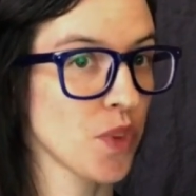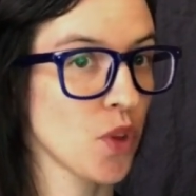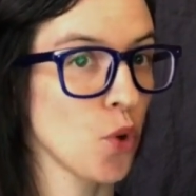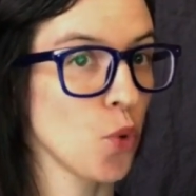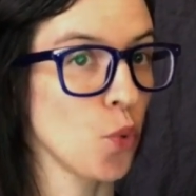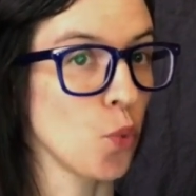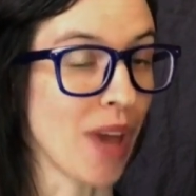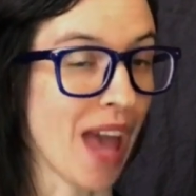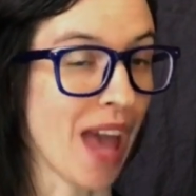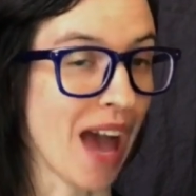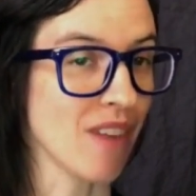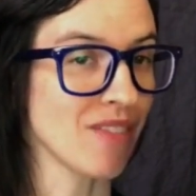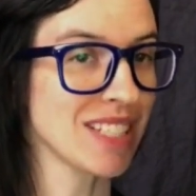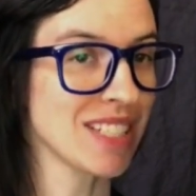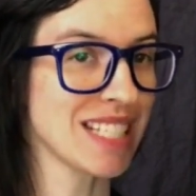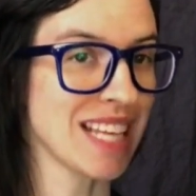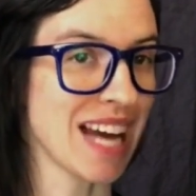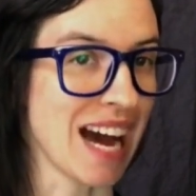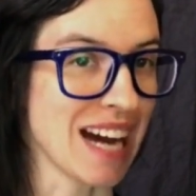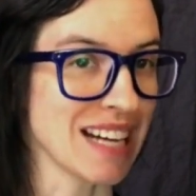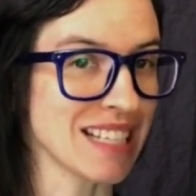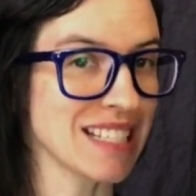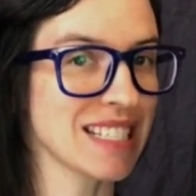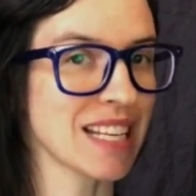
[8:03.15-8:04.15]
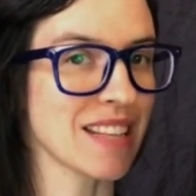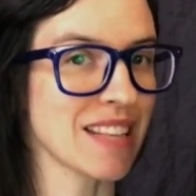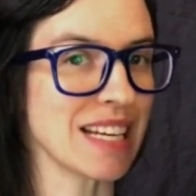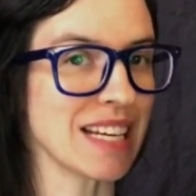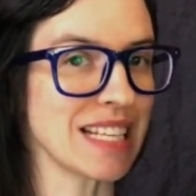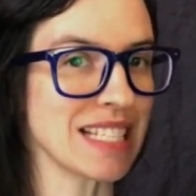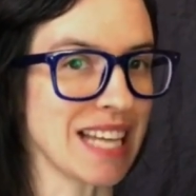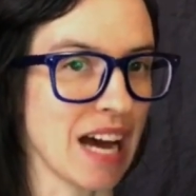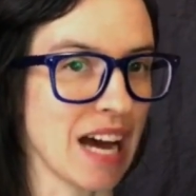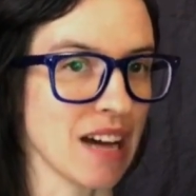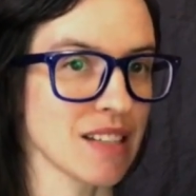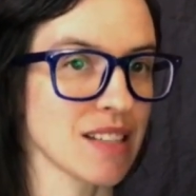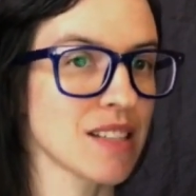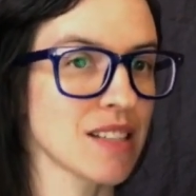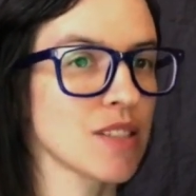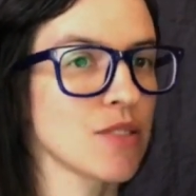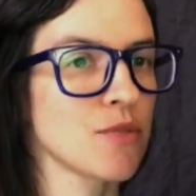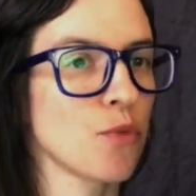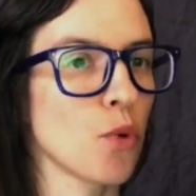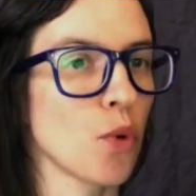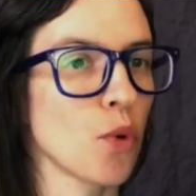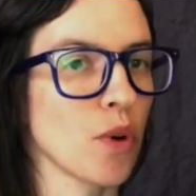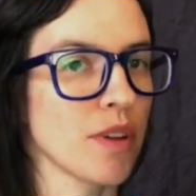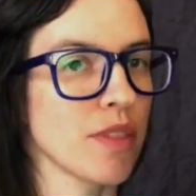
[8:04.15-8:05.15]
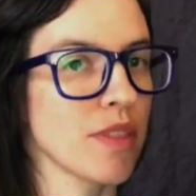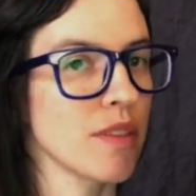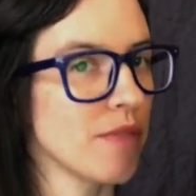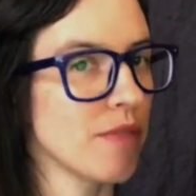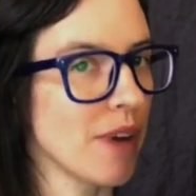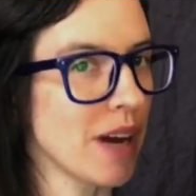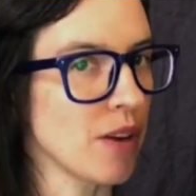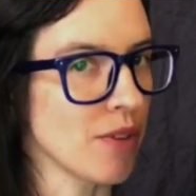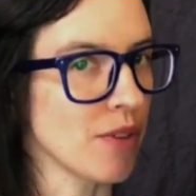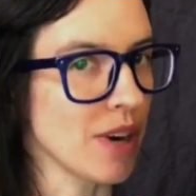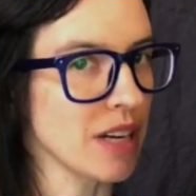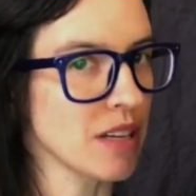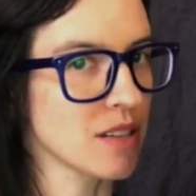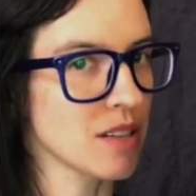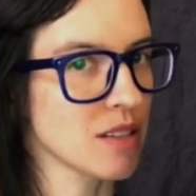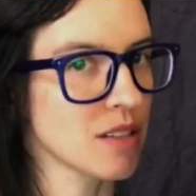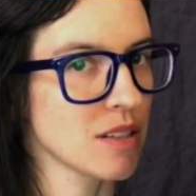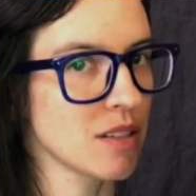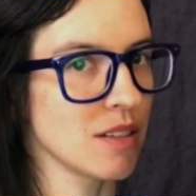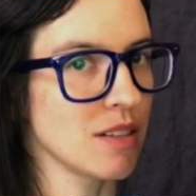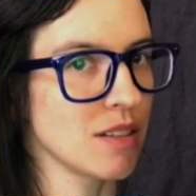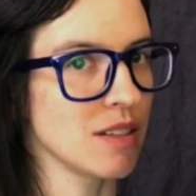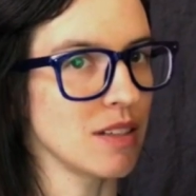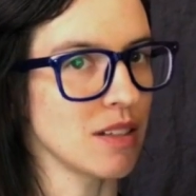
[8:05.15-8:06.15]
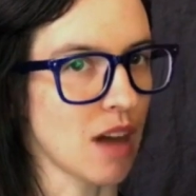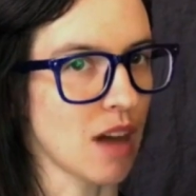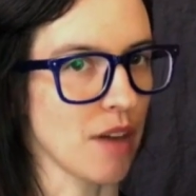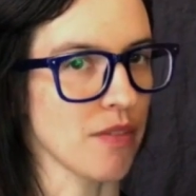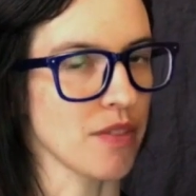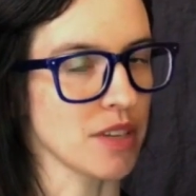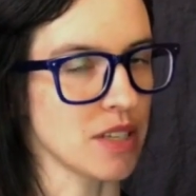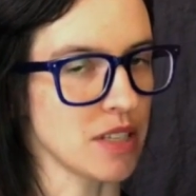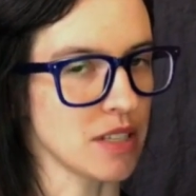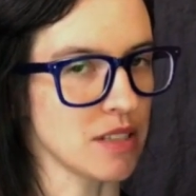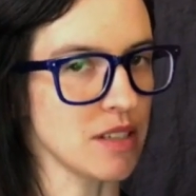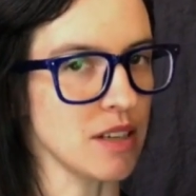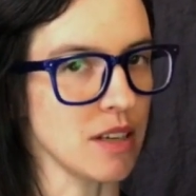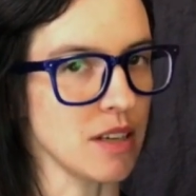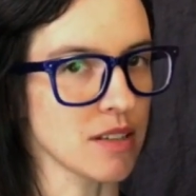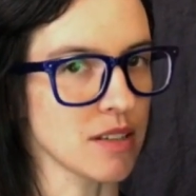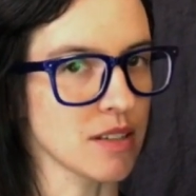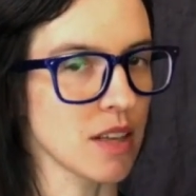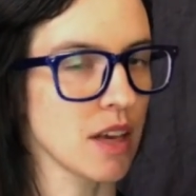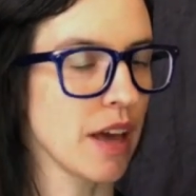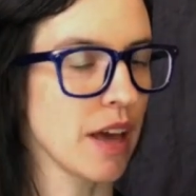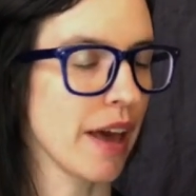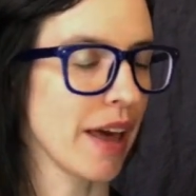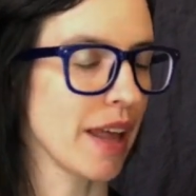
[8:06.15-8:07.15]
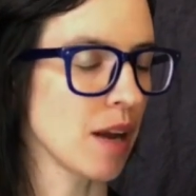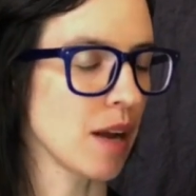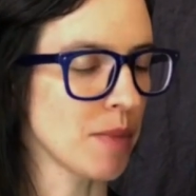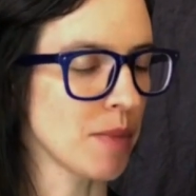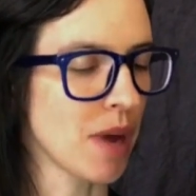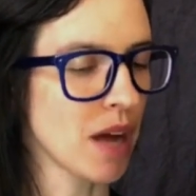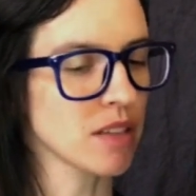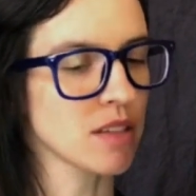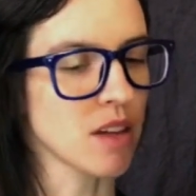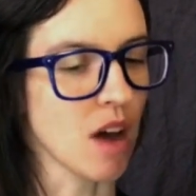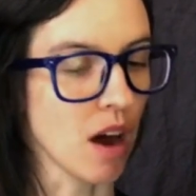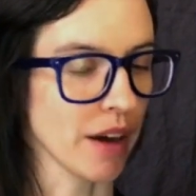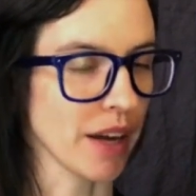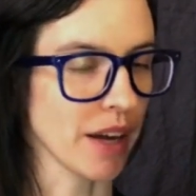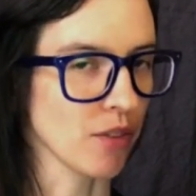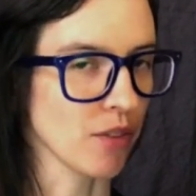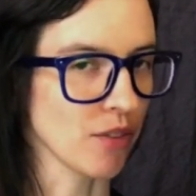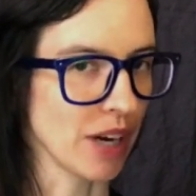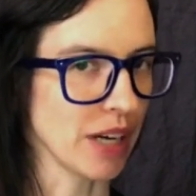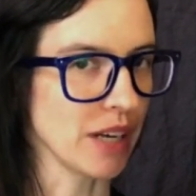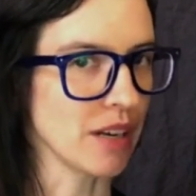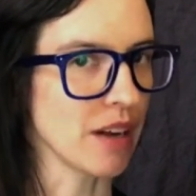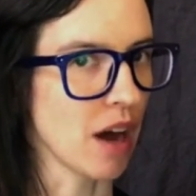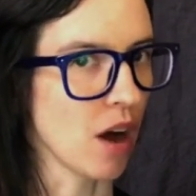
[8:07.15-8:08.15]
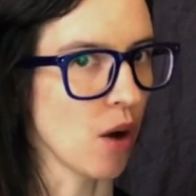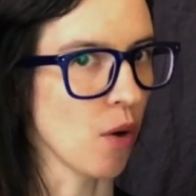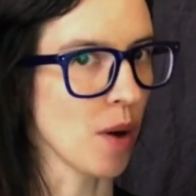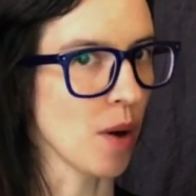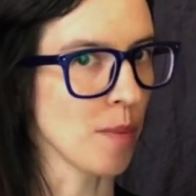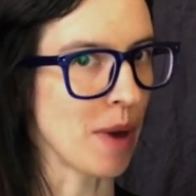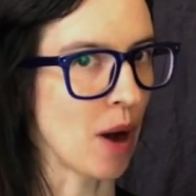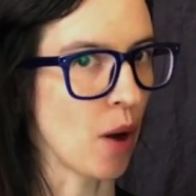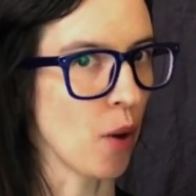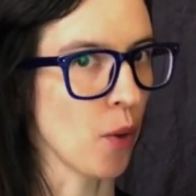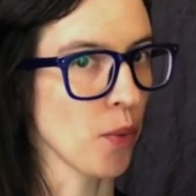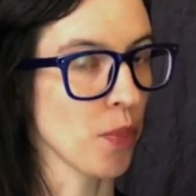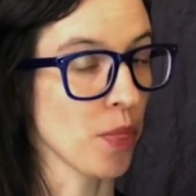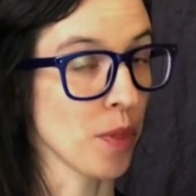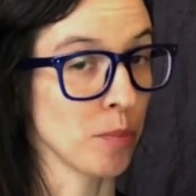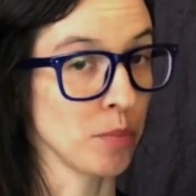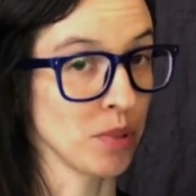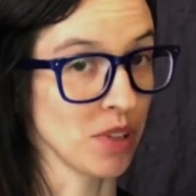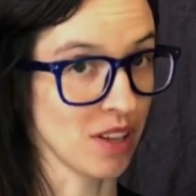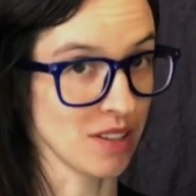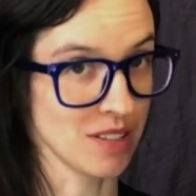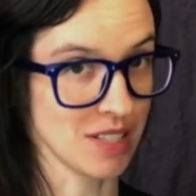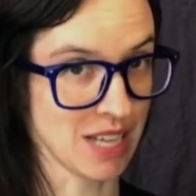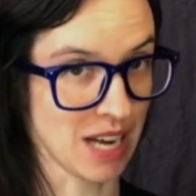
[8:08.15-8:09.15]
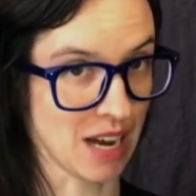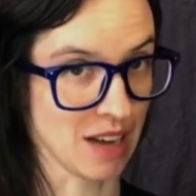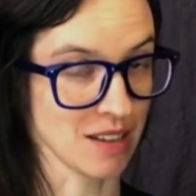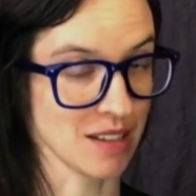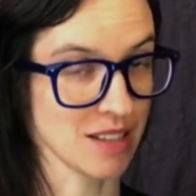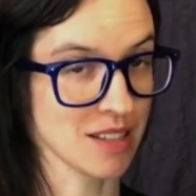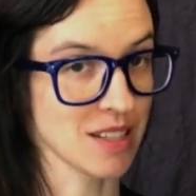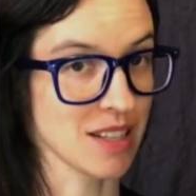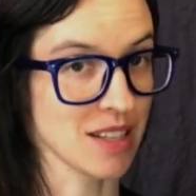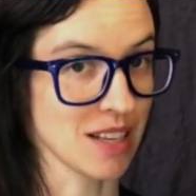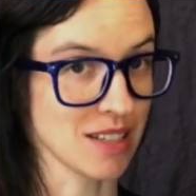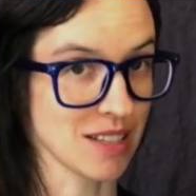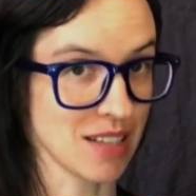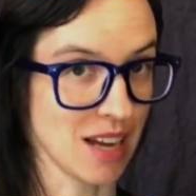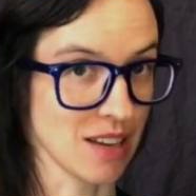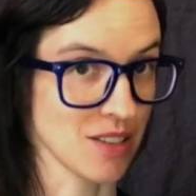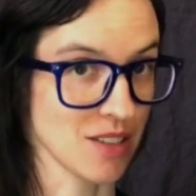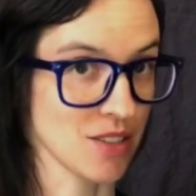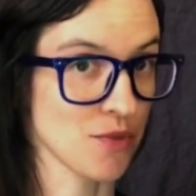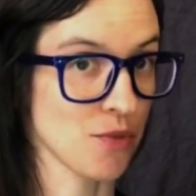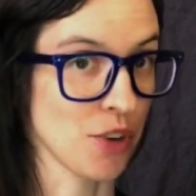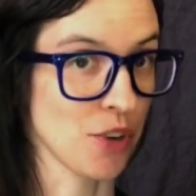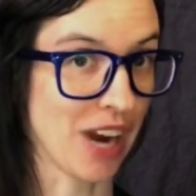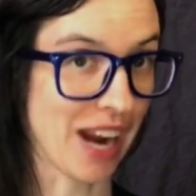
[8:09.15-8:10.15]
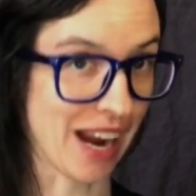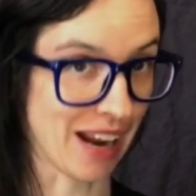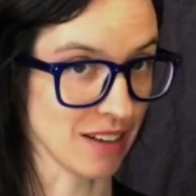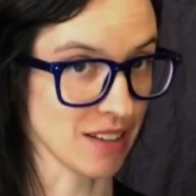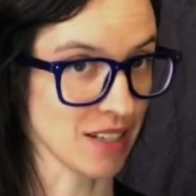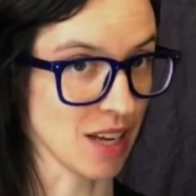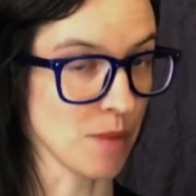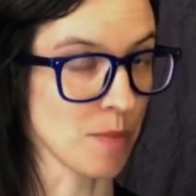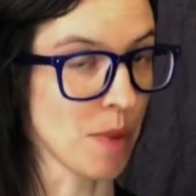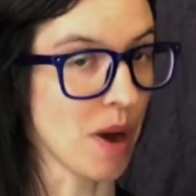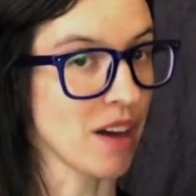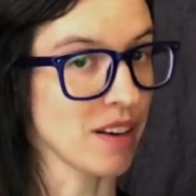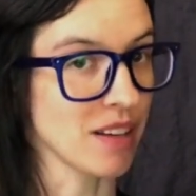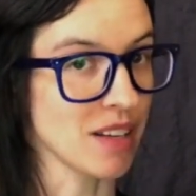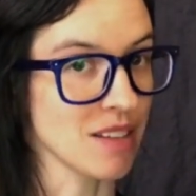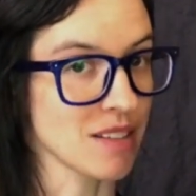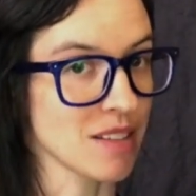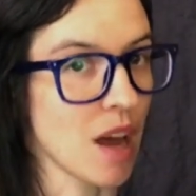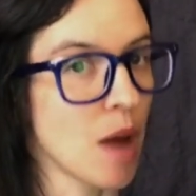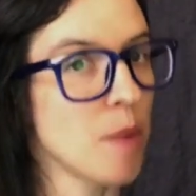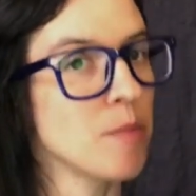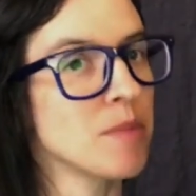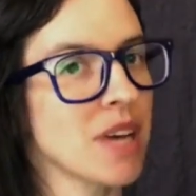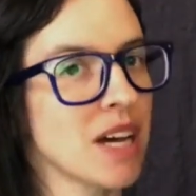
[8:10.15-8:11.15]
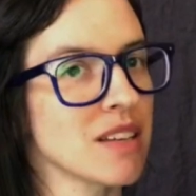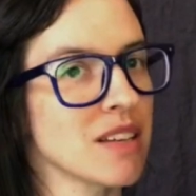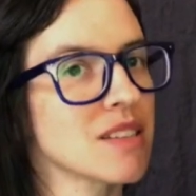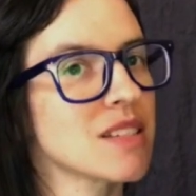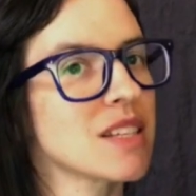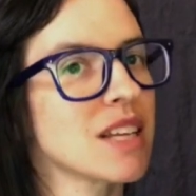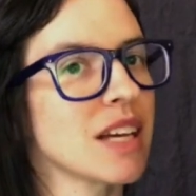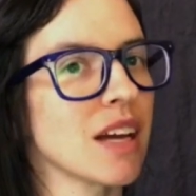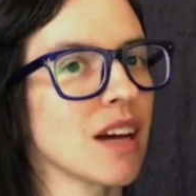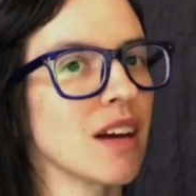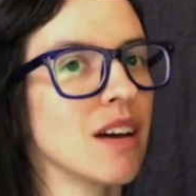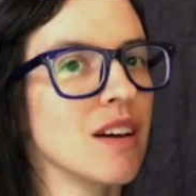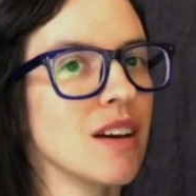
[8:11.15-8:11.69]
We have a test that tests for the virus, not the disease. And I'm not talking right now about the blood tests that test for antibodies. I'm talking